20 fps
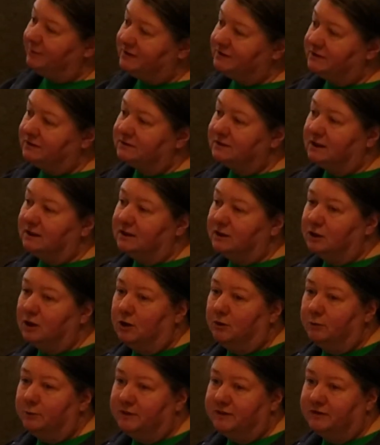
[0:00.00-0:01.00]
is gonna go
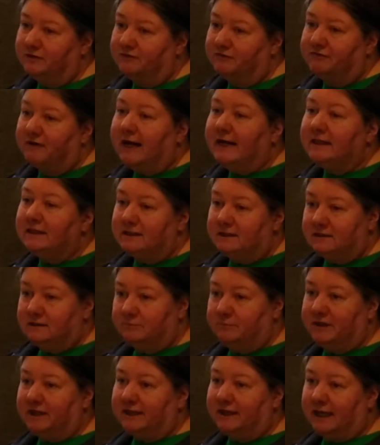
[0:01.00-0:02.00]
with your filing to
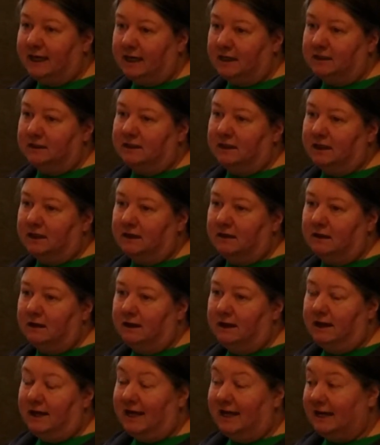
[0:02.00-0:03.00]
be a candidate.
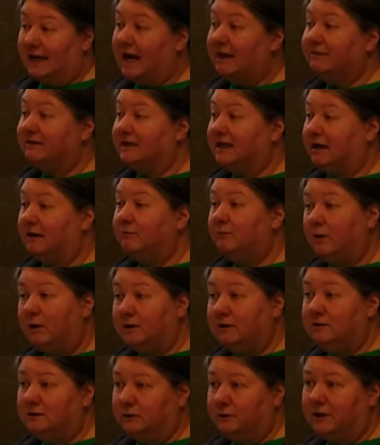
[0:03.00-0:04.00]
And on that
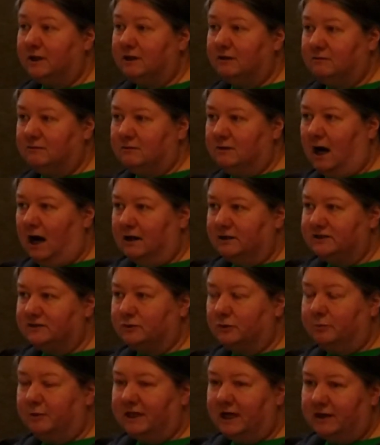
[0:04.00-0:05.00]
one, you can
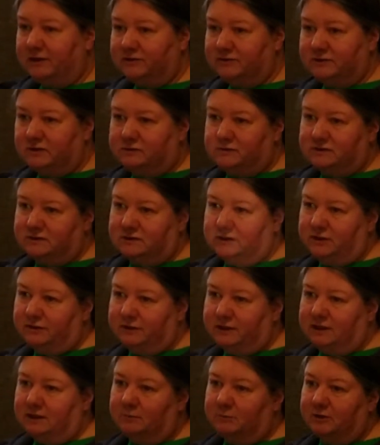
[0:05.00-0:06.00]
scribble out your social
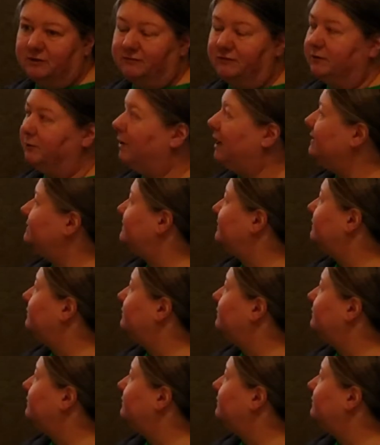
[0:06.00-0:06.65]
security number if you want to.